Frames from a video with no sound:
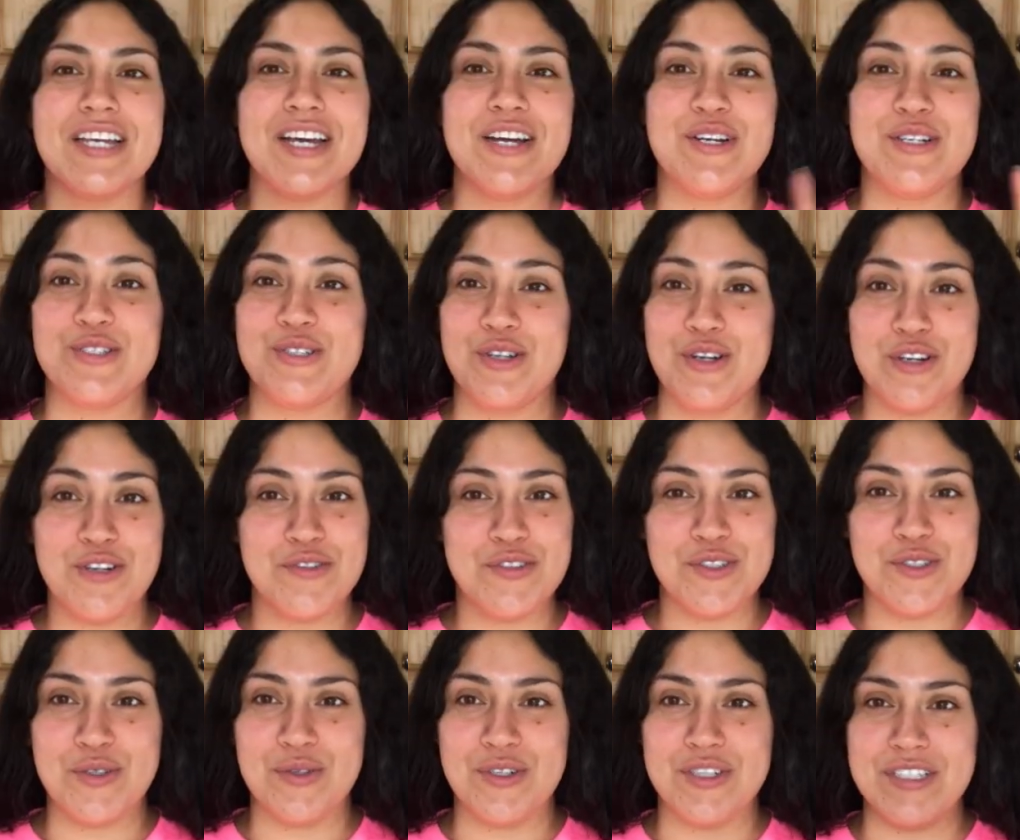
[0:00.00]
get a jar of your
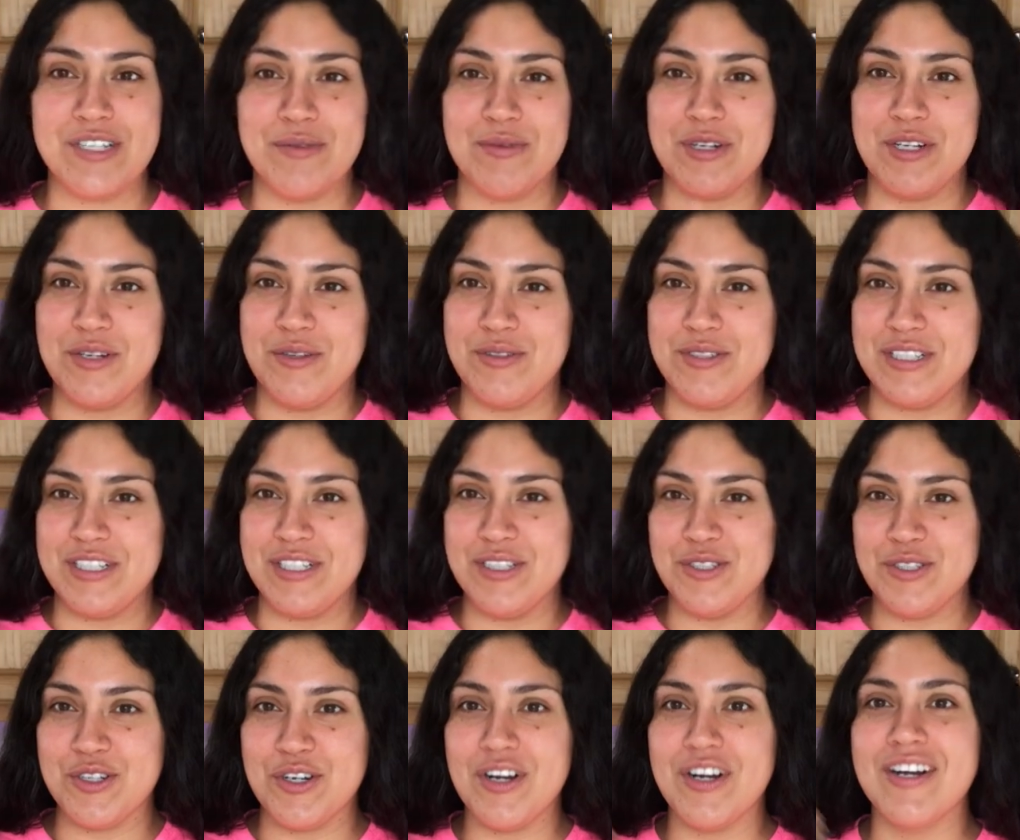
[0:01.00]
choice. I'm gonna use this
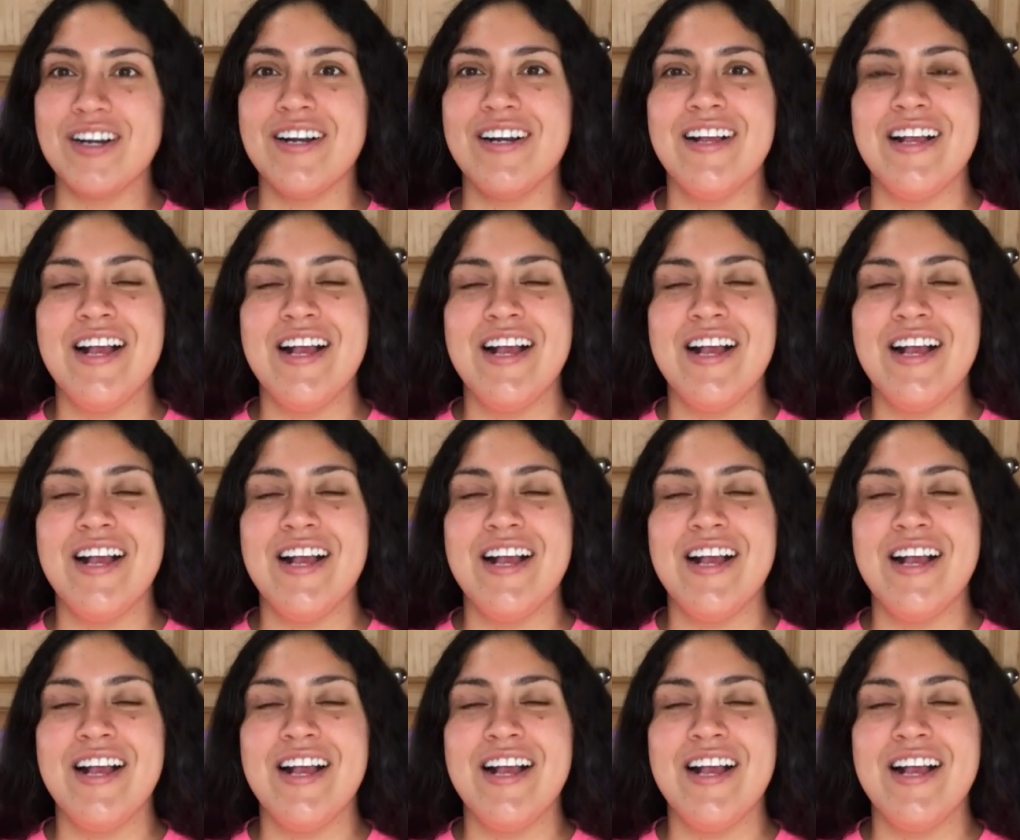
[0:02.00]
jar.